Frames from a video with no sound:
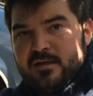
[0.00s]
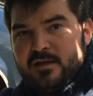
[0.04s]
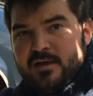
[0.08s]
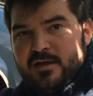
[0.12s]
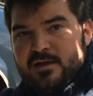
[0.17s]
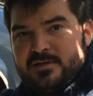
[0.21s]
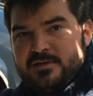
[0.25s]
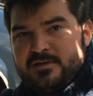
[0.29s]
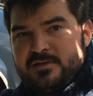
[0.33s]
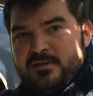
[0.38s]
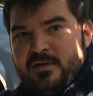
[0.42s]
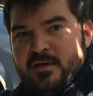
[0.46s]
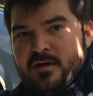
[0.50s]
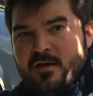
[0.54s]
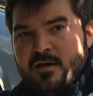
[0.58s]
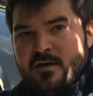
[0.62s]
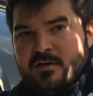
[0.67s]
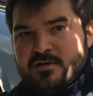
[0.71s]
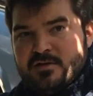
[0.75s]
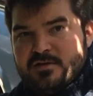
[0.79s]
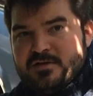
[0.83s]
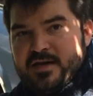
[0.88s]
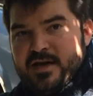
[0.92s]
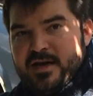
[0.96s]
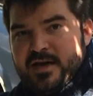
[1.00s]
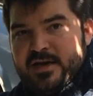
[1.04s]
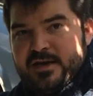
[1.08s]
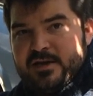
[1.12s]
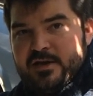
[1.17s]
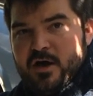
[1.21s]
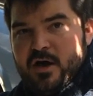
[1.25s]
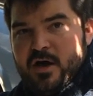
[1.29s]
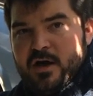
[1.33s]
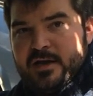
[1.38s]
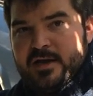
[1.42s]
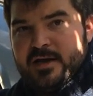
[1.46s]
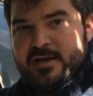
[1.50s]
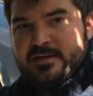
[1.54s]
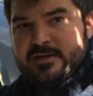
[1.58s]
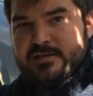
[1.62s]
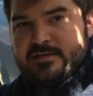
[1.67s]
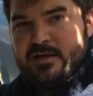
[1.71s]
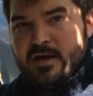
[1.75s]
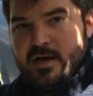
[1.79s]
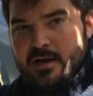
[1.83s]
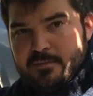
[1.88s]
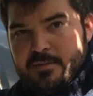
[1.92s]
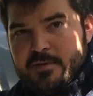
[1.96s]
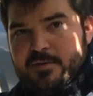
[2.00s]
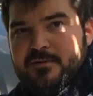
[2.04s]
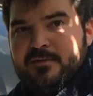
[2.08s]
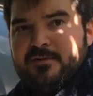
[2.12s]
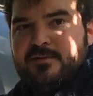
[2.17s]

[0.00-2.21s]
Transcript: this to tie a knot at the top.